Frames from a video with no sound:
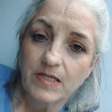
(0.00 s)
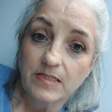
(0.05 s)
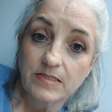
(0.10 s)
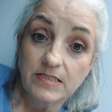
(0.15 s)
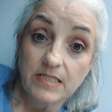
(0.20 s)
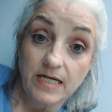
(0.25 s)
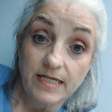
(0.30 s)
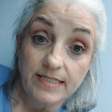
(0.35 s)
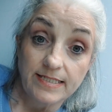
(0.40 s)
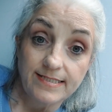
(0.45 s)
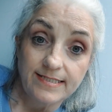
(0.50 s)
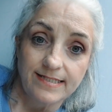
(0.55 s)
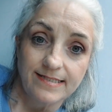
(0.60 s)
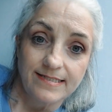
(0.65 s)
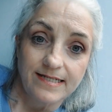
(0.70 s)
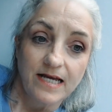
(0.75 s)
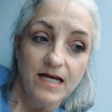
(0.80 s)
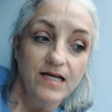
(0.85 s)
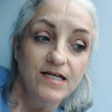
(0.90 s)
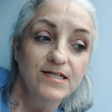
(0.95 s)

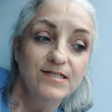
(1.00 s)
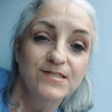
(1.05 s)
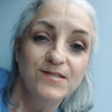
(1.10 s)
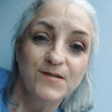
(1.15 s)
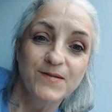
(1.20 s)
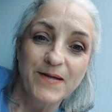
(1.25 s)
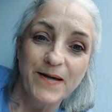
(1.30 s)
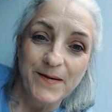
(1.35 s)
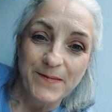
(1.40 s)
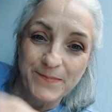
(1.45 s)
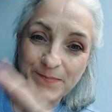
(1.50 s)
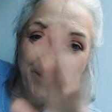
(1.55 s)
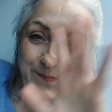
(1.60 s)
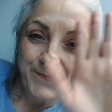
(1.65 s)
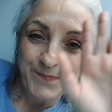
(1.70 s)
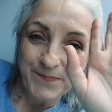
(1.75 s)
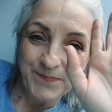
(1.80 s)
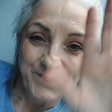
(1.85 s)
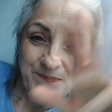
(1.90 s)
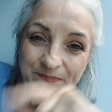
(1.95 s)
sinuses. So yeah,
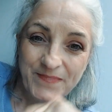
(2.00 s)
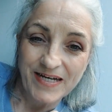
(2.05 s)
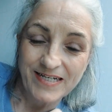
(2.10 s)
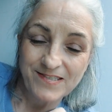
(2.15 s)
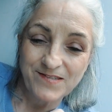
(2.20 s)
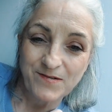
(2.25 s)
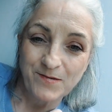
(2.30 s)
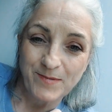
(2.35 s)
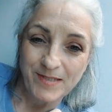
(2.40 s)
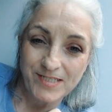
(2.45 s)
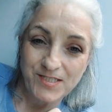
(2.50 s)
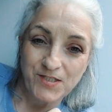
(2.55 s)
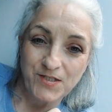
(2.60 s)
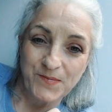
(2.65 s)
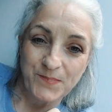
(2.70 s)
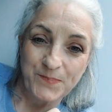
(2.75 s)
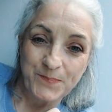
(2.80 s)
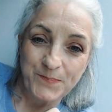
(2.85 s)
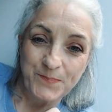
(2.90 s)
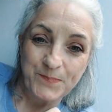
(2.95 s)
thanks for
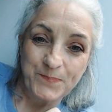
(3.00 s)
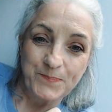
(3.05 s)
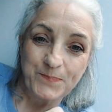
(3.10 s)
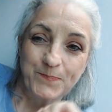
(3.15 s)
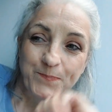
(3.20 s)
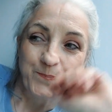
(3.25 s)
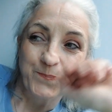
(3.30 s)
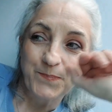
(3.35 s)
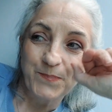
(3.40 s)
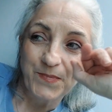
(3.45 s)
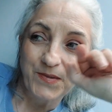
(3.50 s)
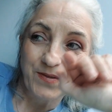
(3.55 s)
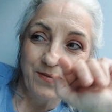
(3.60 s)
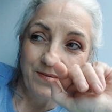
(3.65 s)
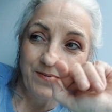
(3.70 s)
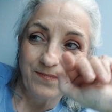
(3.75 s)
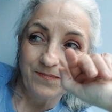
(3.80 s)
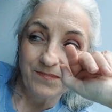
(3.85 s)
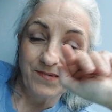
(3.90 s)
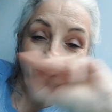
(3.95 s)
watching.
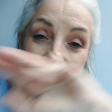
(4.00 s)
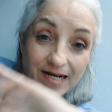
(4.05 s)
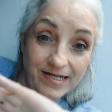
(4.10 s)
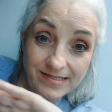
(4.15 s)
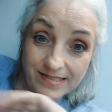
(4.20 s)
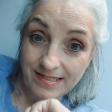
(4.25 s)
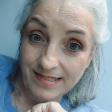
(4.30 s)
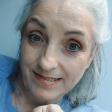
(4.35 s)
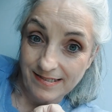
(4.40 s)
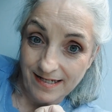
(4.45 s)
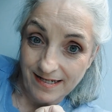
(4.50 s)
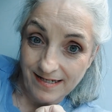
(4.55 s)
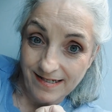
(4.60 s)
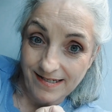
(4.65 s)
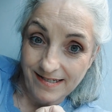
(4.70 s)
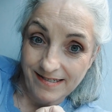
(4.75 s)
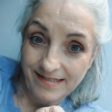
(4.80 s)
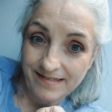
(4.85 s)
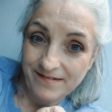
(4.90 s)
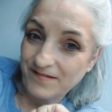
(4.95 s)
Cat says
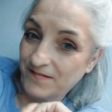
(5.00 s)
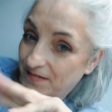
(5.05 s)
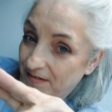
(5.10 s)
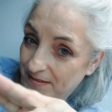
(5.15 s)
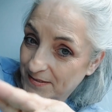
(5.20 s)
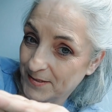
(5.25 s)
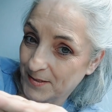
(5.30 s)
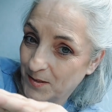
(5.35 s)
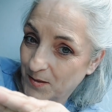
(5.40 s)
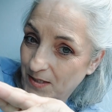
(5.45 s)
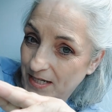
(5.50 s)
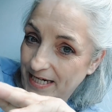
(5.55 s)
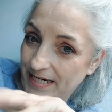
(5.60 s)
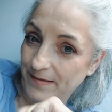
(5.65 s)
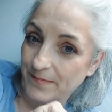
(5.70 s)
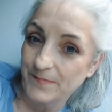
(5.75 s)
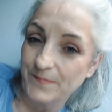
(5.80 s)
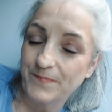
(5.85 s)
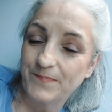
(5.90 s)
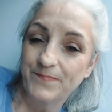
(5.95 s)
hi, feels
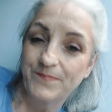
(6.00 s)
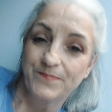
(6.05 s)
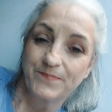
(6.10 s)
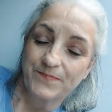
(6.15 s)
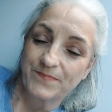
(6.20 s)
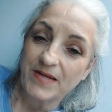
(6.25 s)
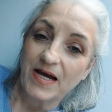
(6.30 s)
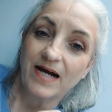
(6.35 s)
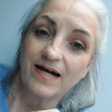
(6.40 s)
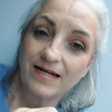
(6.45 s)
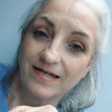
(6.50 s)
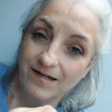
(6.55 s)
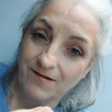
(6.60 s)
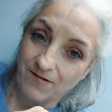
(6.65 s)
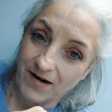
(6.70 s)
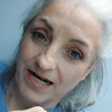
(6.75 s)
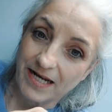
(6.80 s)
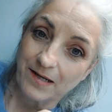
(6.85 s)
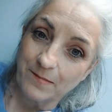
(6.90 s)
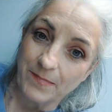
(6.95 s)
great. Highly
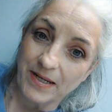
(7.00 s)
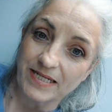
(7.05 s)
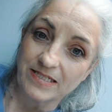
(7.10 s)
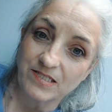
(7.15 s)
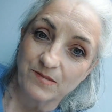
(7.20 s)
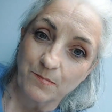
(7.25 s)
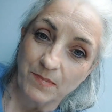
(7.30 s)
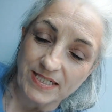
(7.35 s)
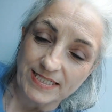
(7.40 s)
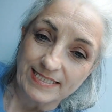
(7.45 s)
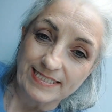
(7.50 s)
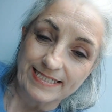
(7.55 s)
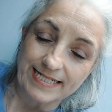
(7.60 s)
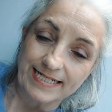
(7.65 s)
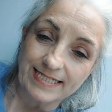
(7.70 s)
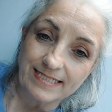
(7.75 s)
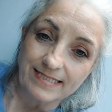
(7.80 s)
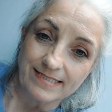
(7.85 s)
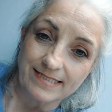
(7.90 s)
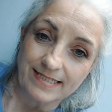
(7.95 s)
recommend my
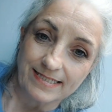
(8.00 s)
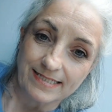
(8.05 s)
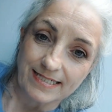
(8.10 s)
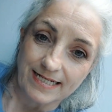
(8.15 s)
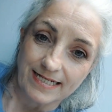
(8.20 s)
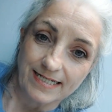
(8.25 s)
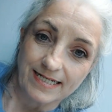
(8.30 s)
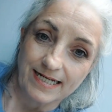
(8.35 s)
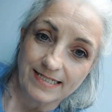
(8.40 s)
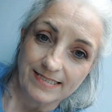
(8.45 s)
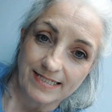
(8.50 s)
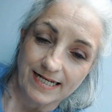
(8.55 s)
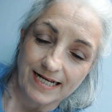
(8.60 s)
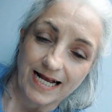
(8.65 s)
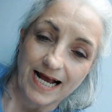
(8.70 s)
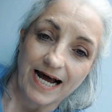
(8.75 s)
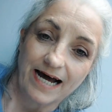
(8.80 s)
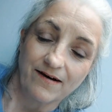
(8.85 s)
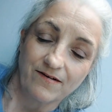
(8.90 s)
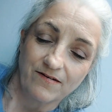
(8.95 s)
skills as a as a
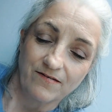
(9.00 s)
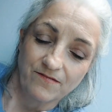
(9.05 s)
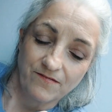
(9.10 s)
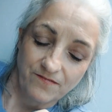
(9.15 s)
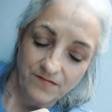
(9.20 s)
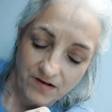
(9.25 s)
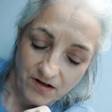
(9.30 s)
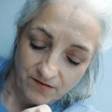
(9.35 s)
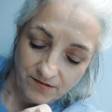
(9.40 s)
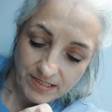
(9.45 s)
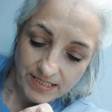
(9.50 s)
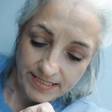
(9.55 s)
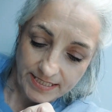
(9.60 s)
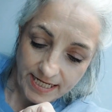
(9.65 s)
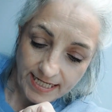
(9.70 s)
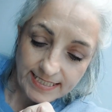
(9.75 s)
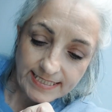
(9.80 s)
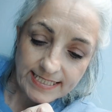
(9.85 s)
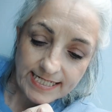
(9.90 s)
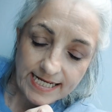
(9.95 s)
cat, Florence
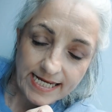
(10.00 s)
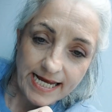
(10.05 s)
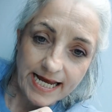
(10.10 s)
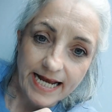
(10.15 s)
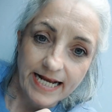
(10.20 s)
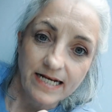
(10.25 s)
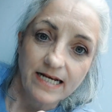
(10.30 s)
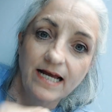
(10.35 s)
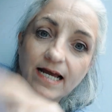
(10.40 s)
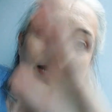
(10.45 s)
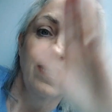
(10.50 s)
Nightingale.